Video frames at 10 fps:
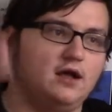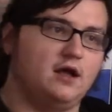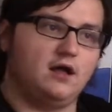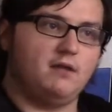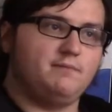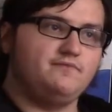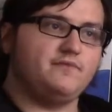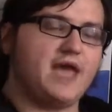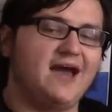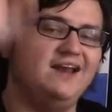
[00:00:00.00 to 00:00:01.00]
um,
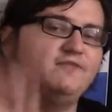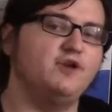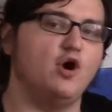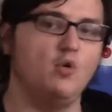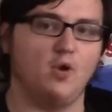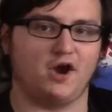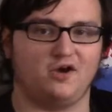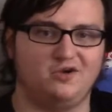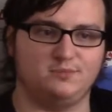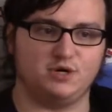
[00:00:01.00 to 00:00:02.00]
out of nowhere
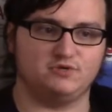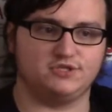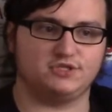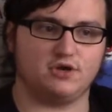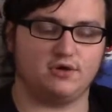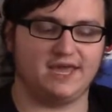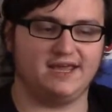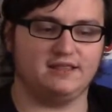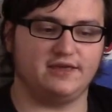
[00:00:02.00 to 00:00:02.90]
almost, okay?